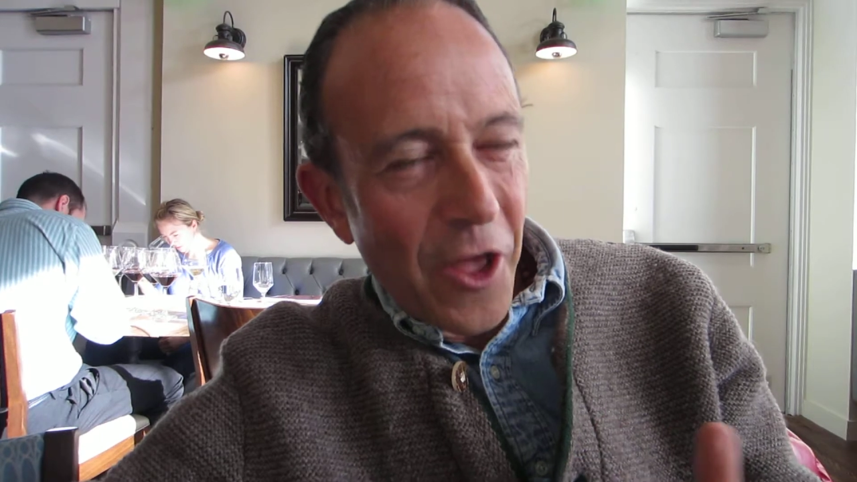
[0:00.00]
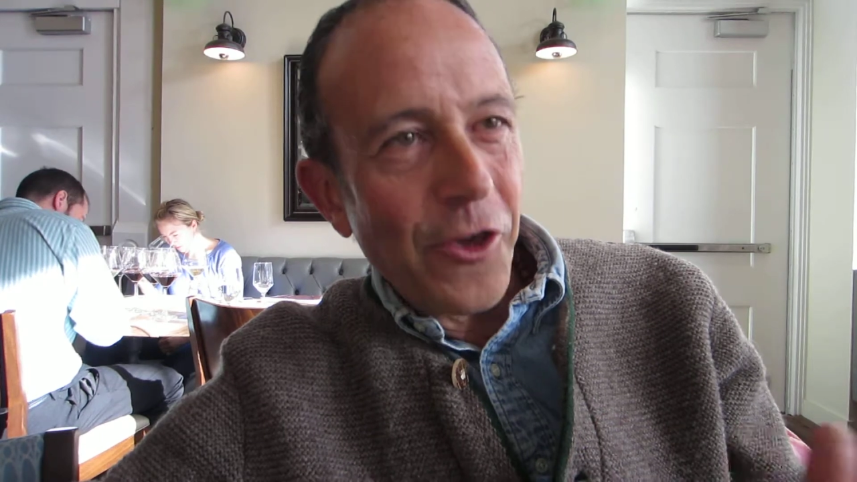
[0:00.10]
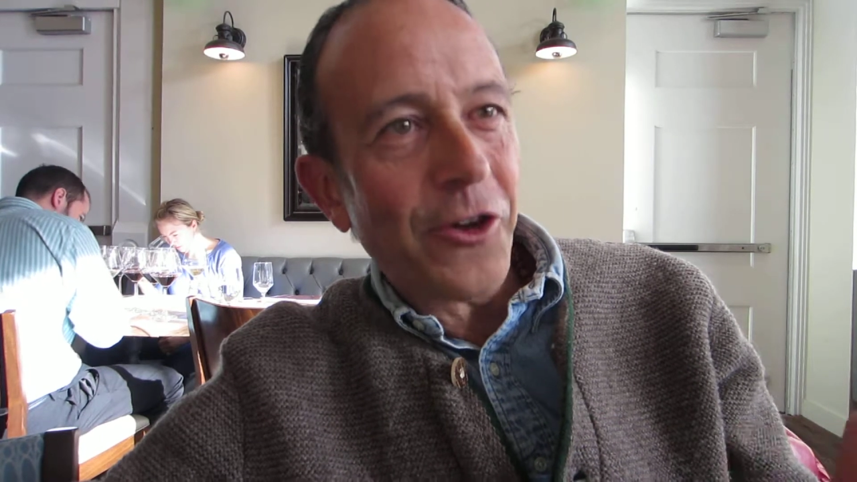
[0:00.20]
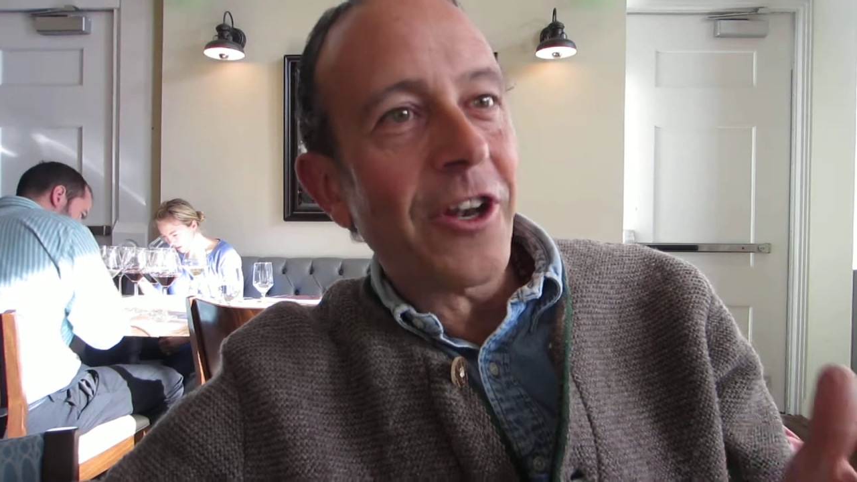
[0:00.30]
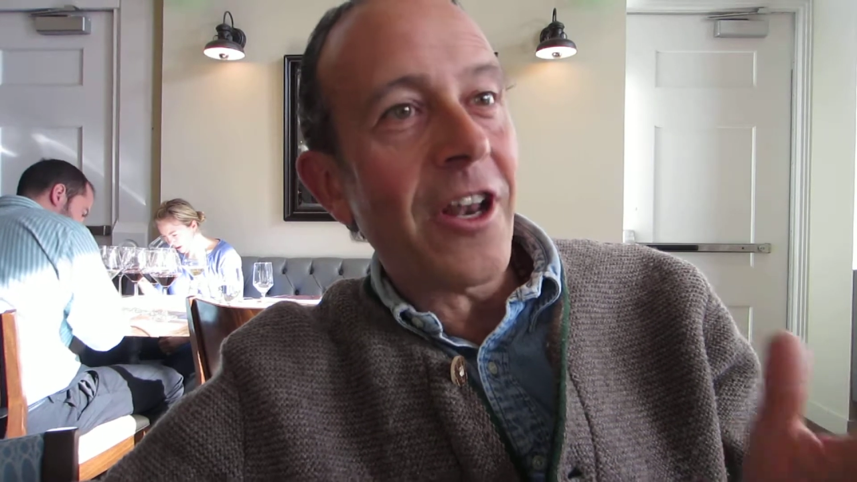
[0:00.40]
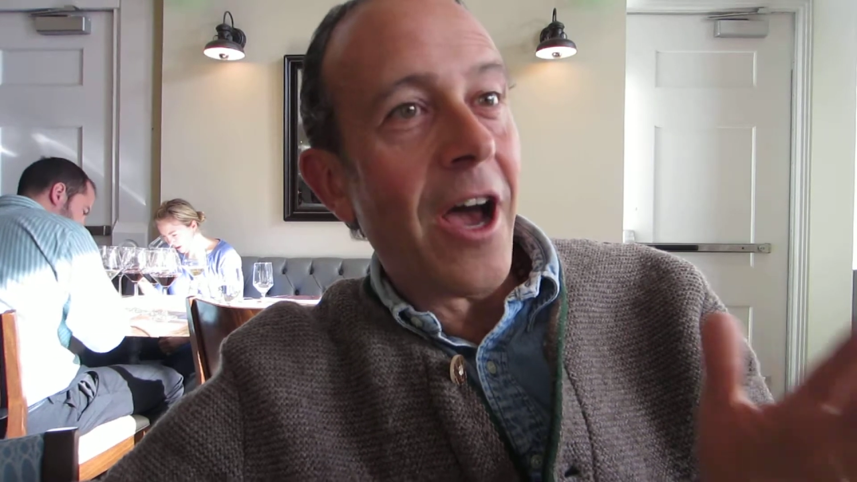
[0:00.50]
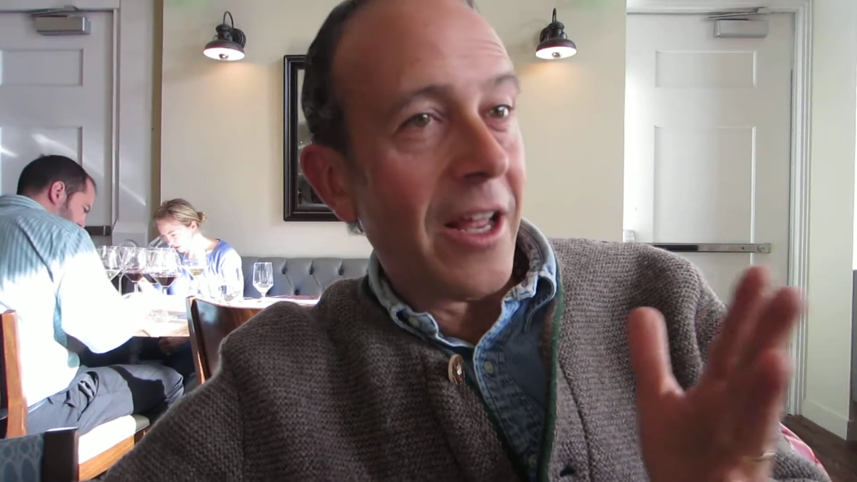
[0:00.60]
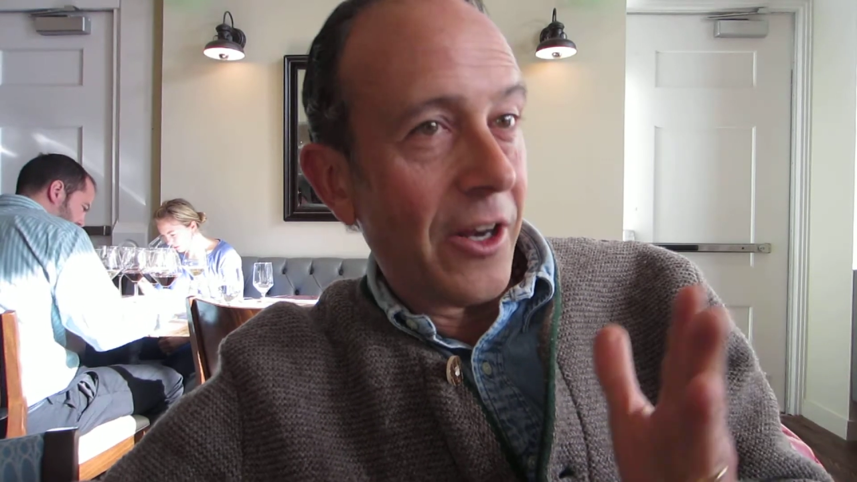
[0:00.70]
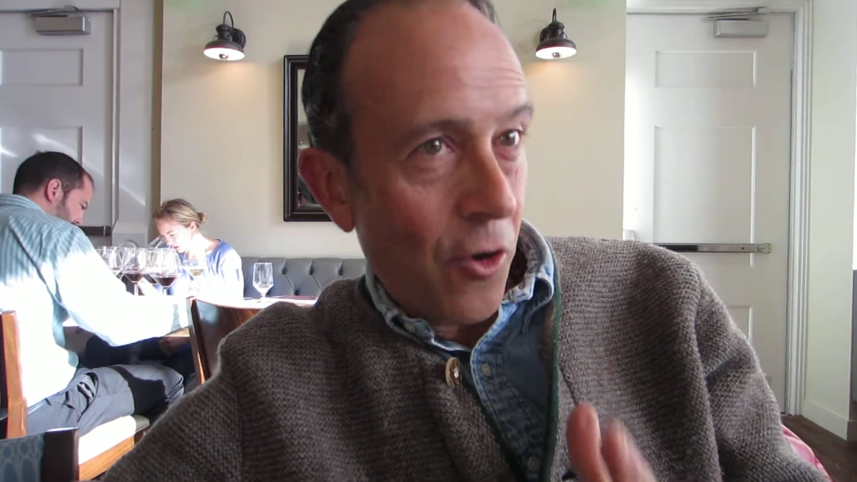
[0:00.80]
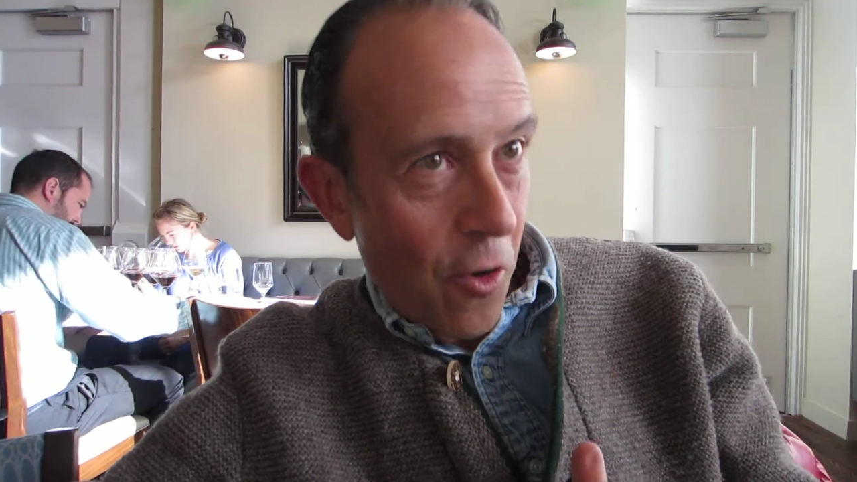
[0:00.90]
You cannot
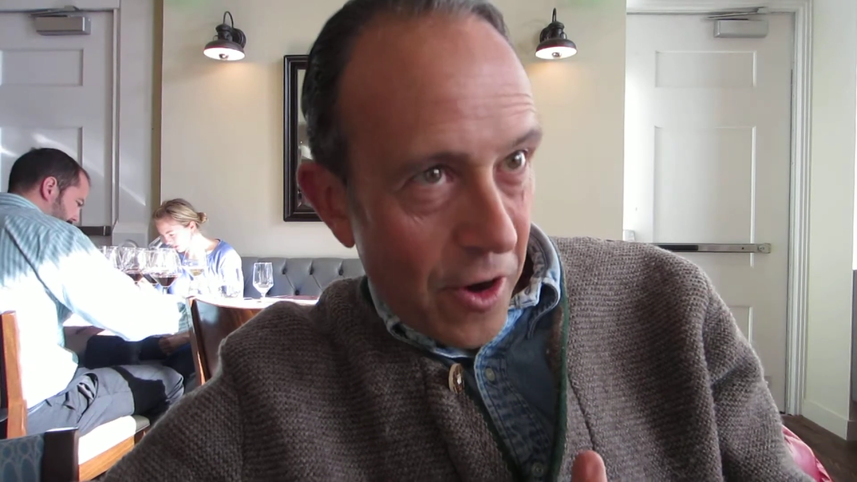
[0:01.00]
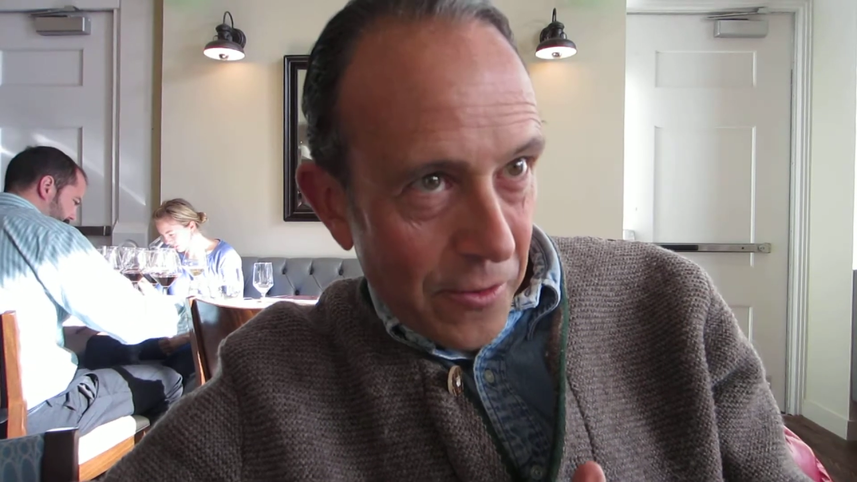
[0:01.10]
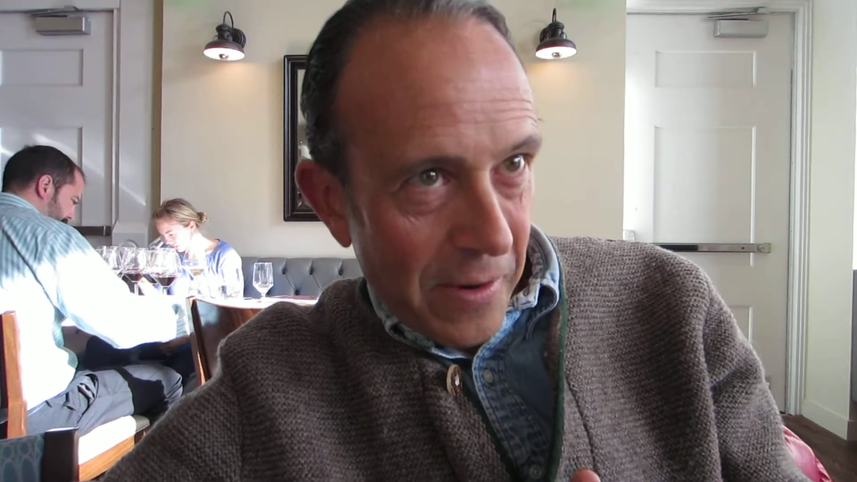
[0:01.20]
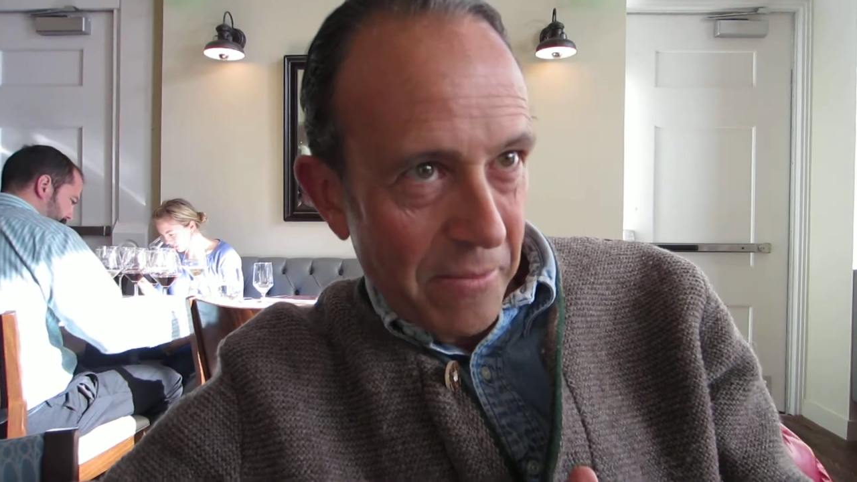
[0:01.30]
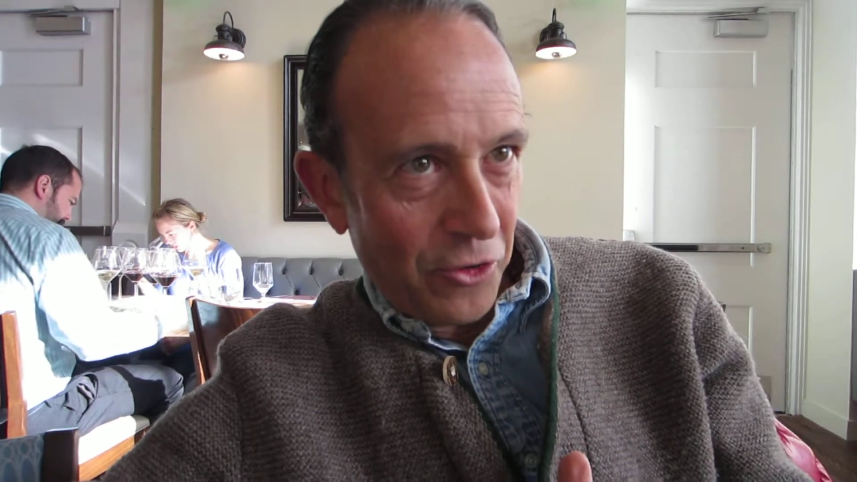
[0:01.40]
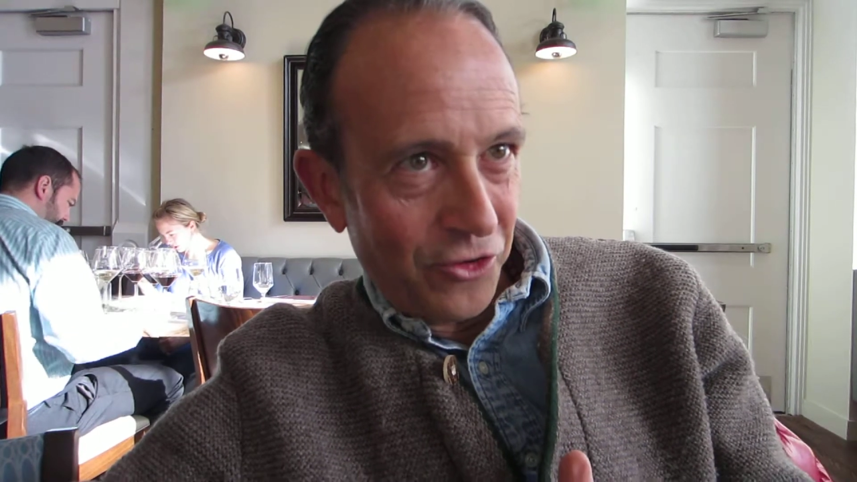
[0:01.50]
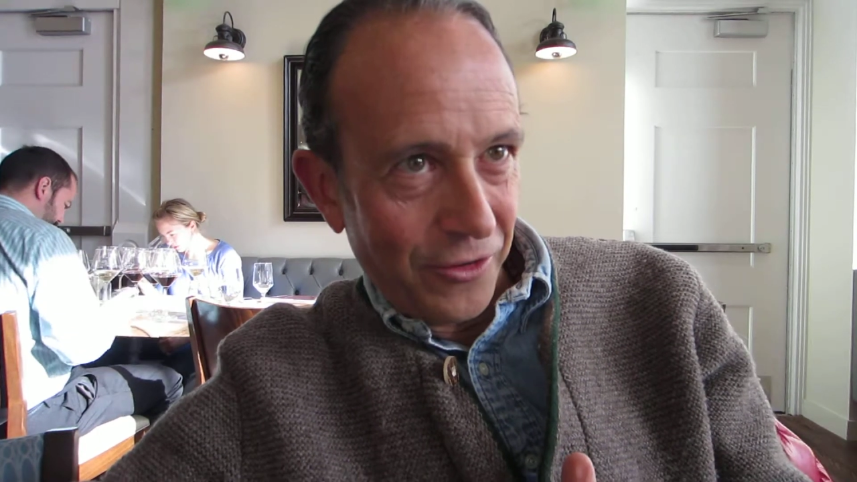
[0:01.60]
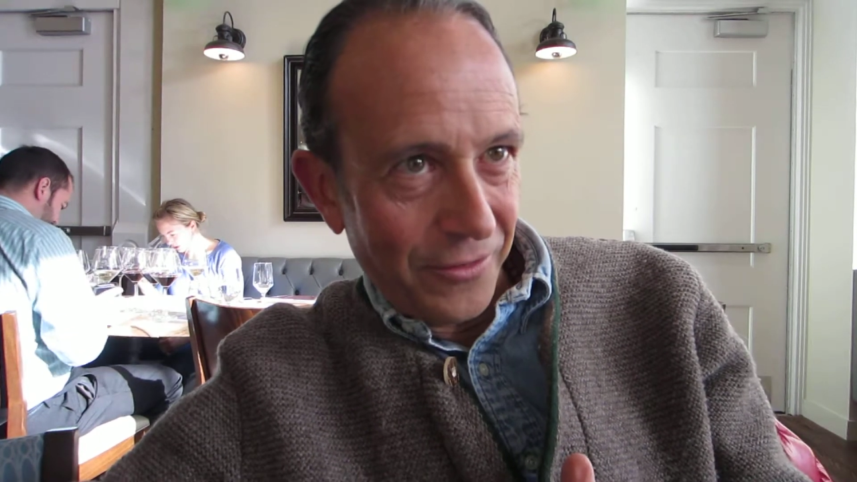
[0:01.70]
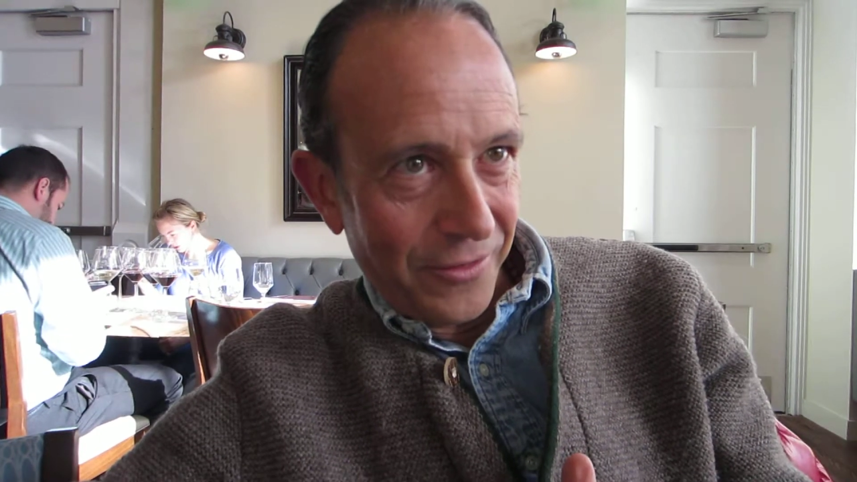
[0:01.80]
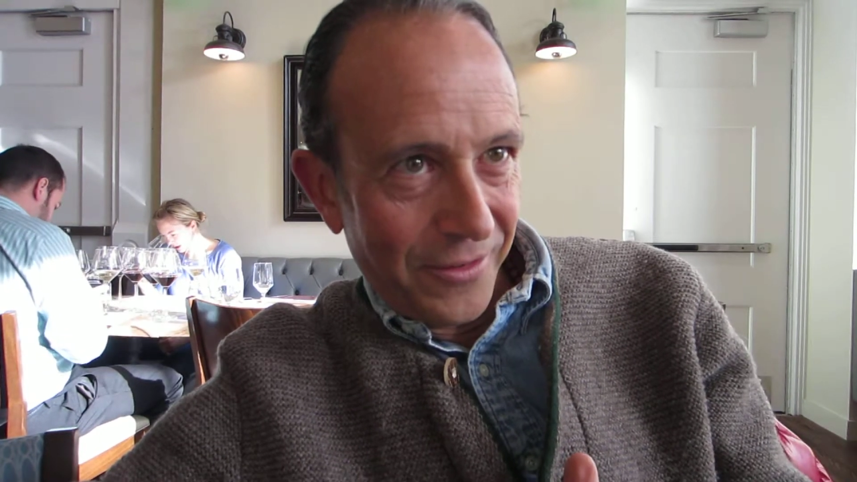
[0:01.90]
ignore your
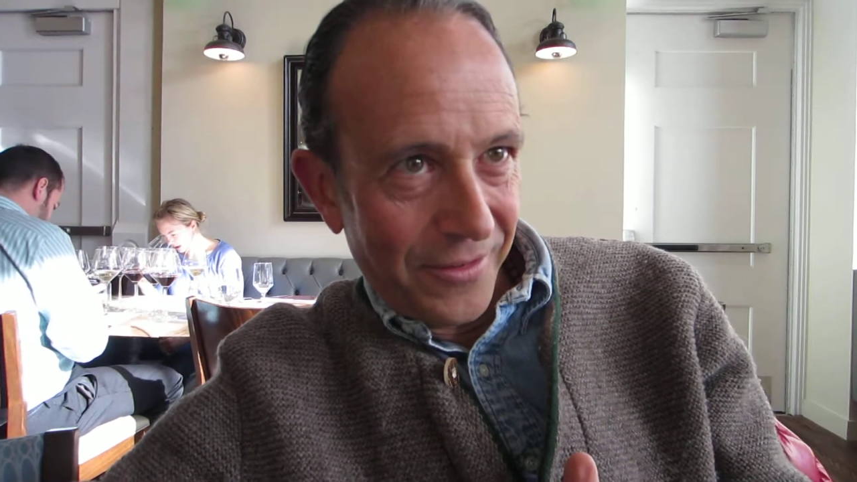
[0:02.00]
emotions